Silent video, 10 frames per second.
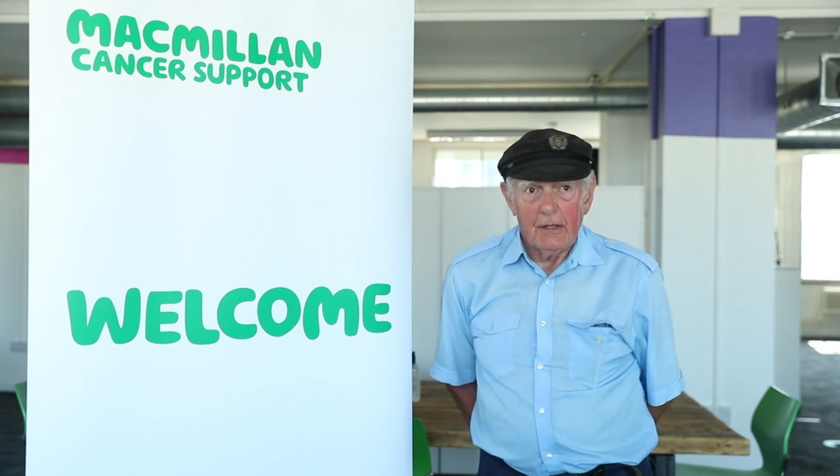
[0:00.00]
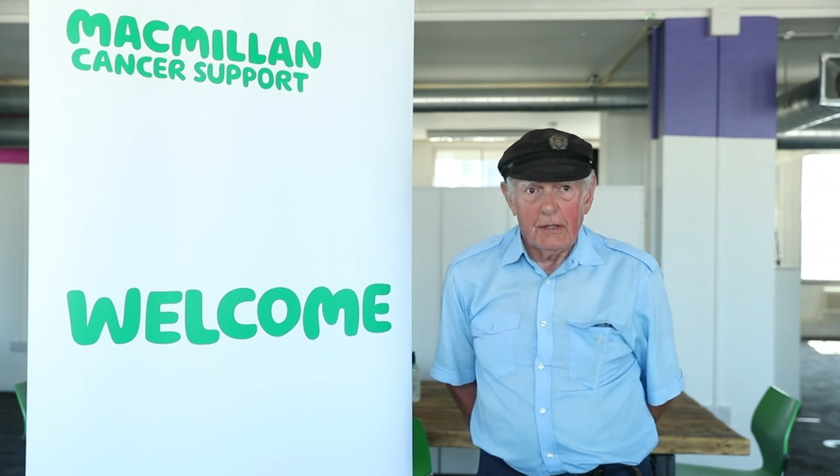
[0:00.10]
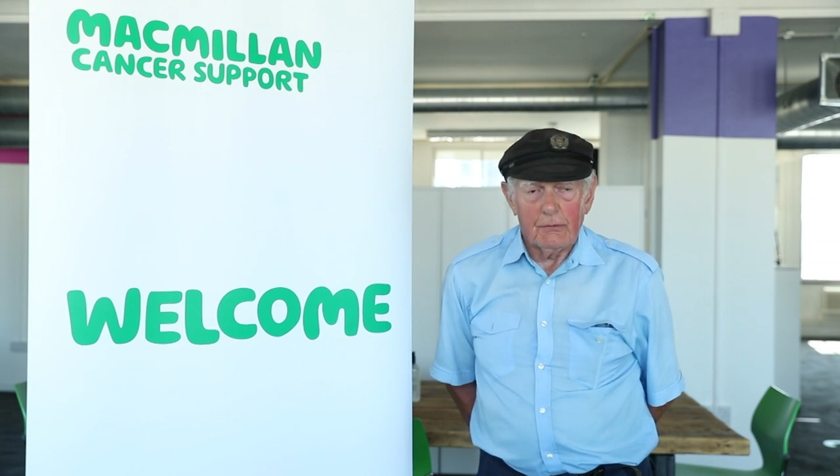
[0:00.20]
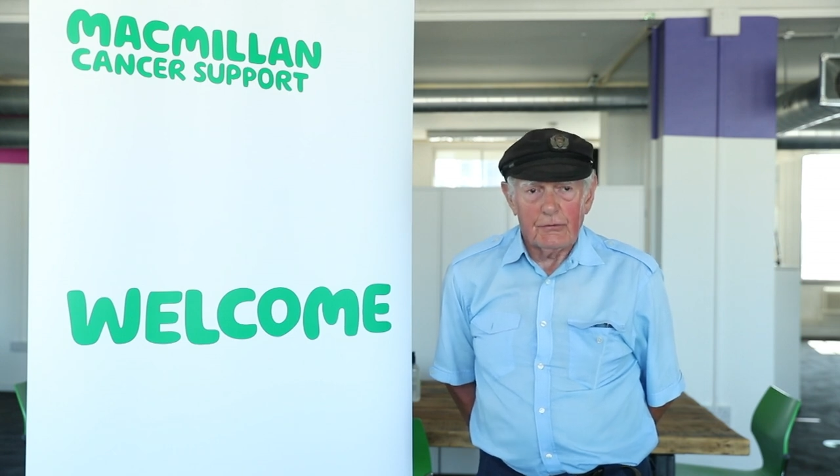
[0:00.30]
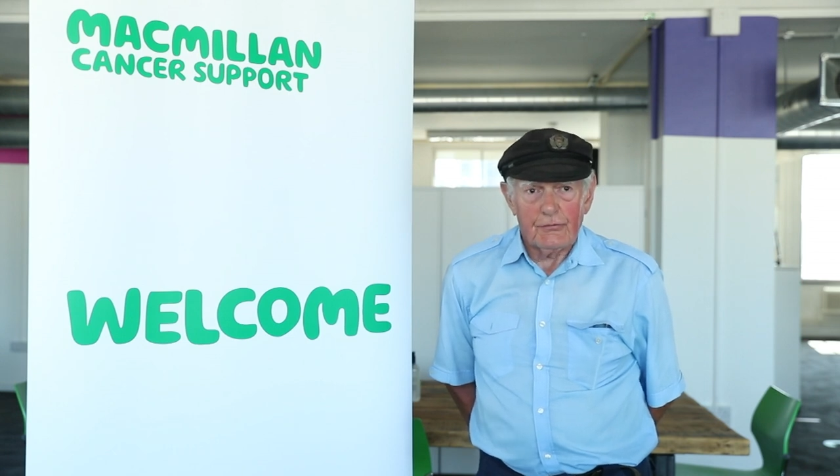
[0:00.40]

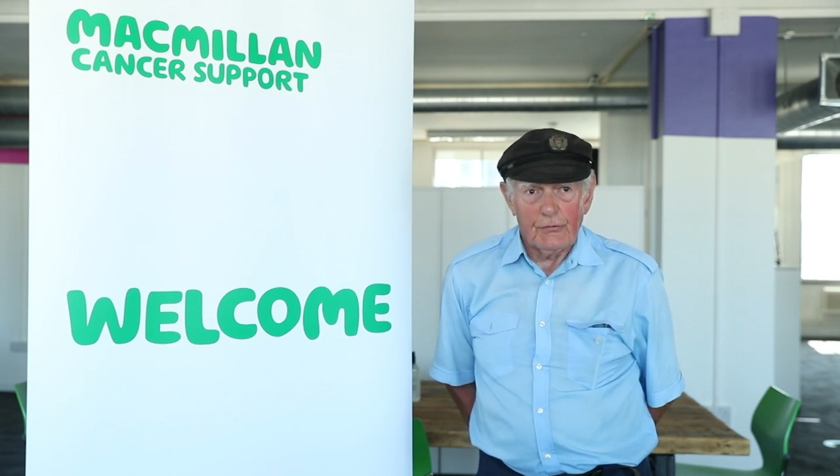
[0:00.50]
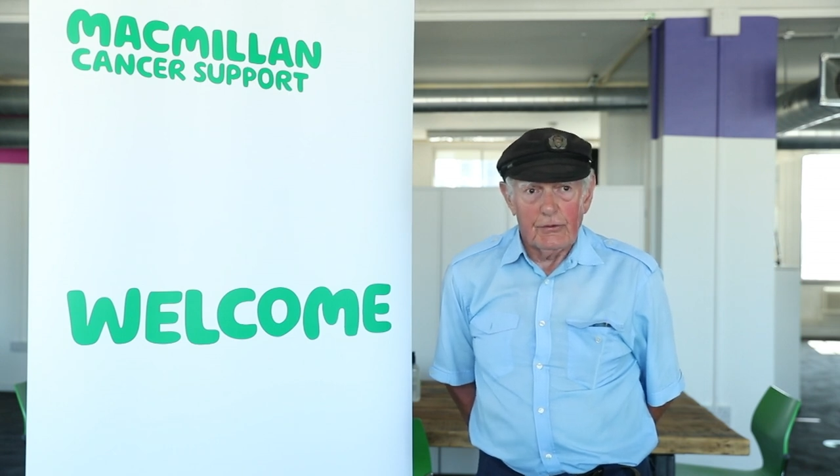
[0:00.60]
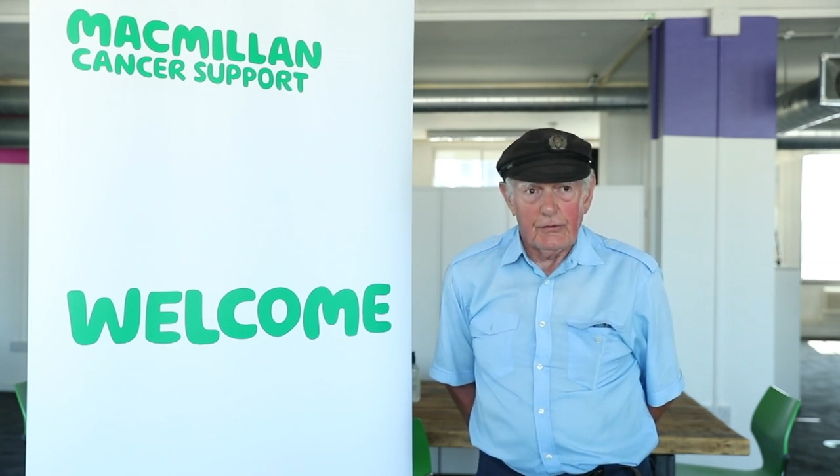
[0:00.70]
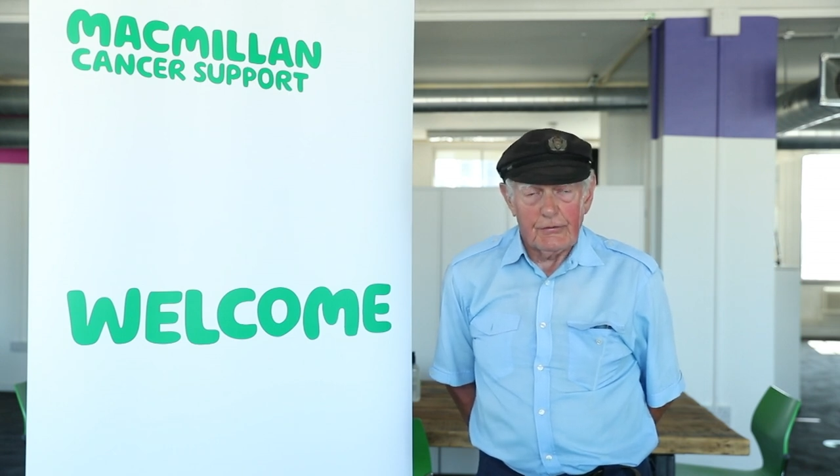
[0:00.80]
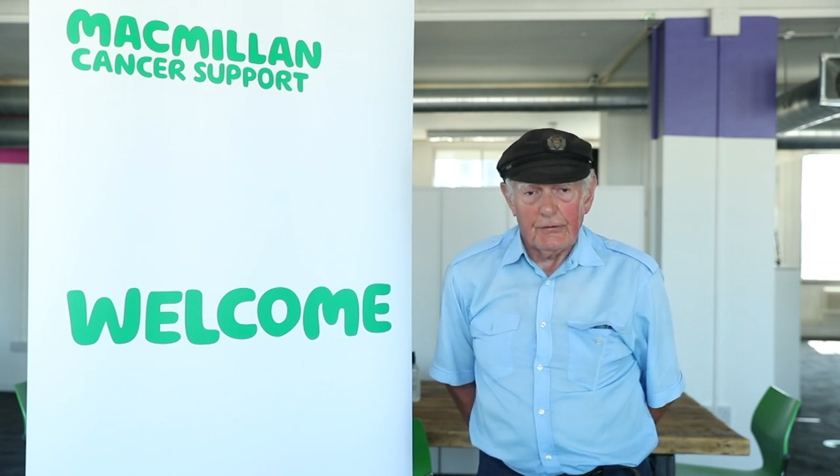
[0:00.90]
It was
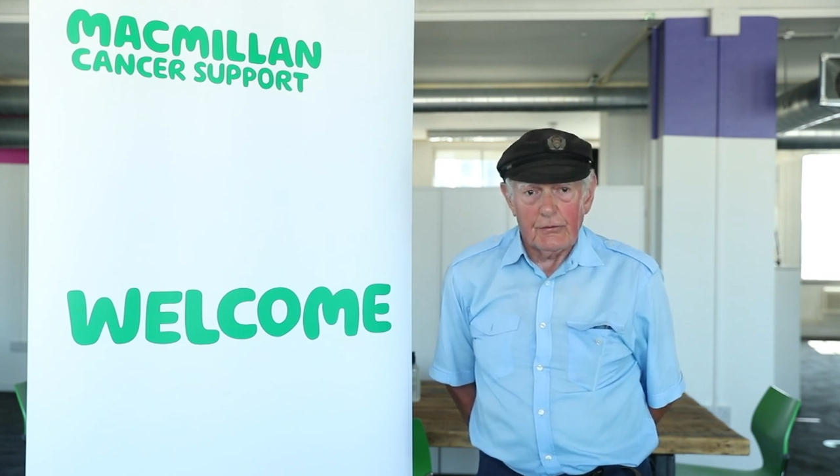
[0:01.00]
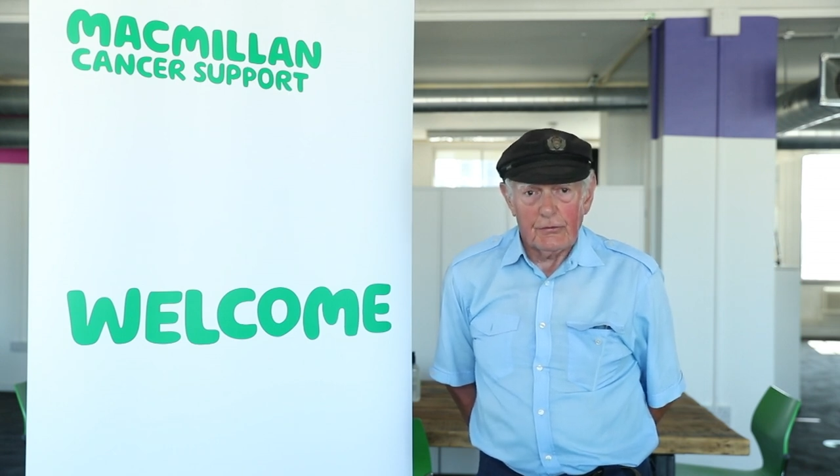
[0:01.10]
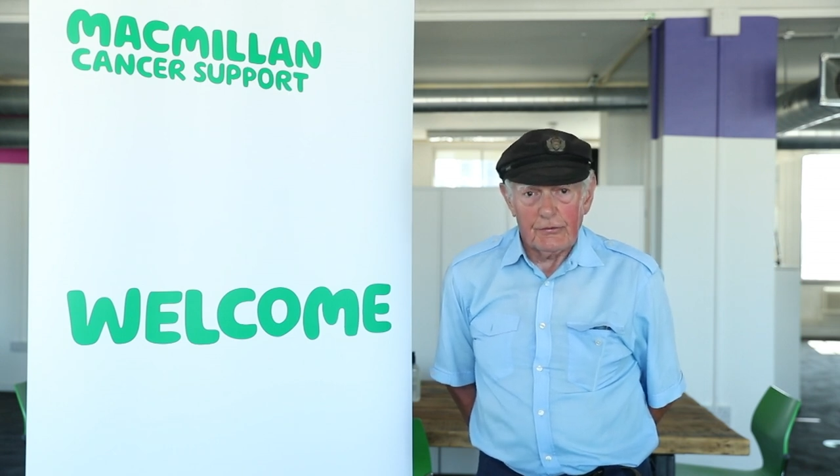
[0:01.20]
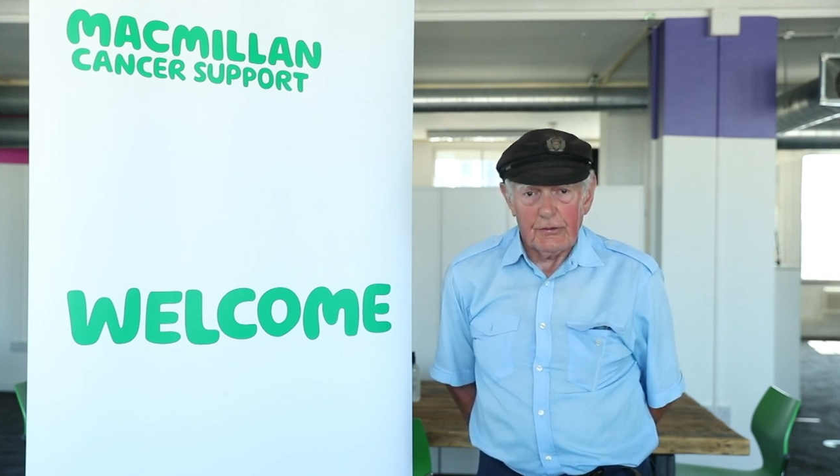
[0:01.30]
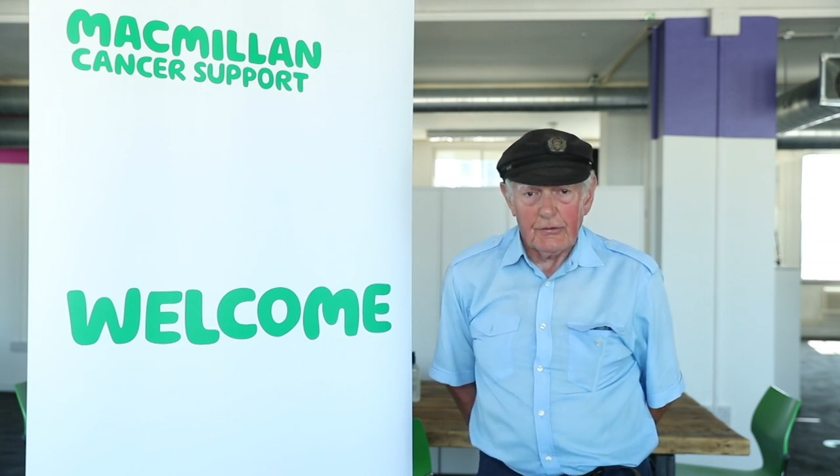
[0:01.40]
full of
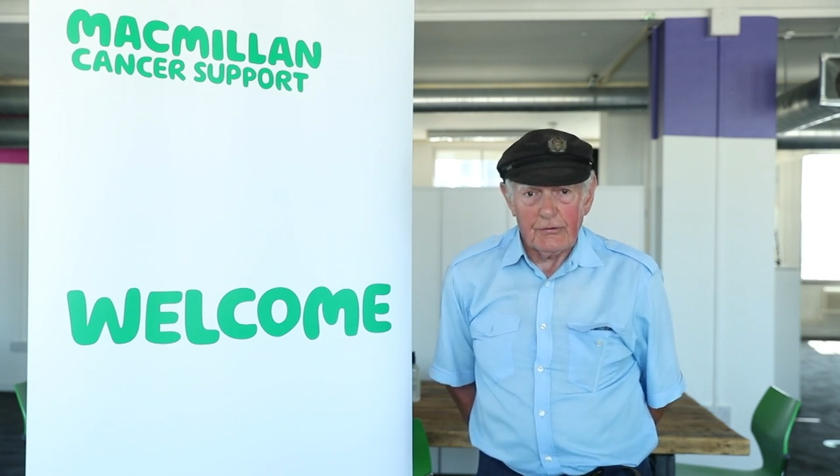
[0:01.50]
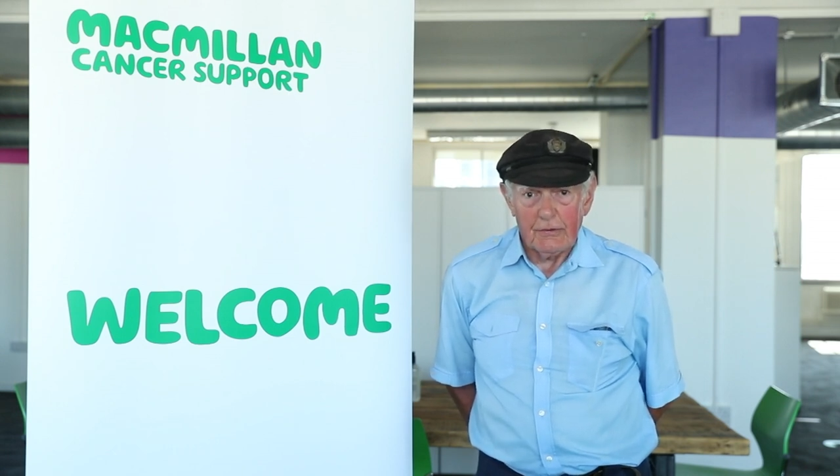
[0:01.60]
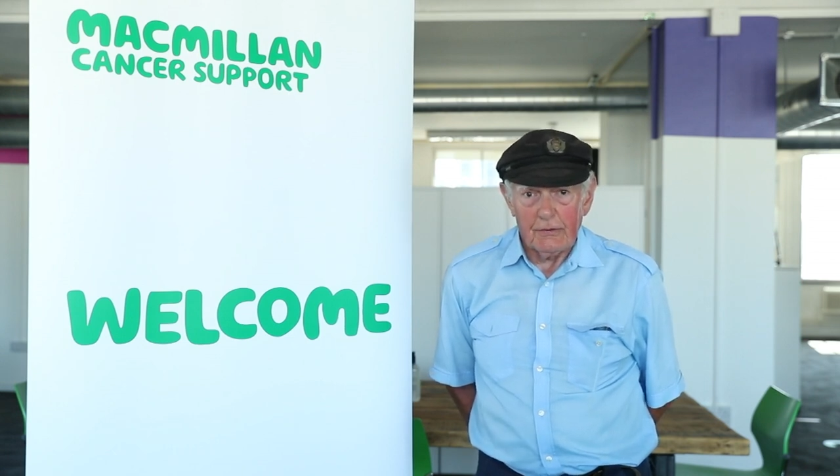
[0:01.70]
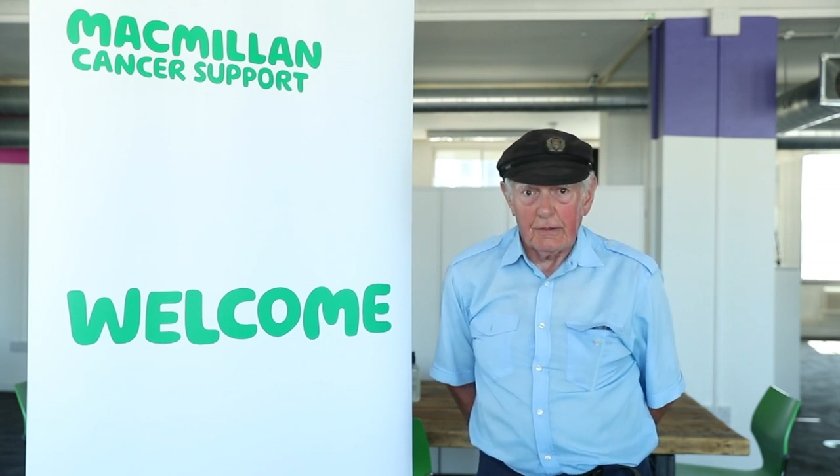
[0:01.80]
difficulties,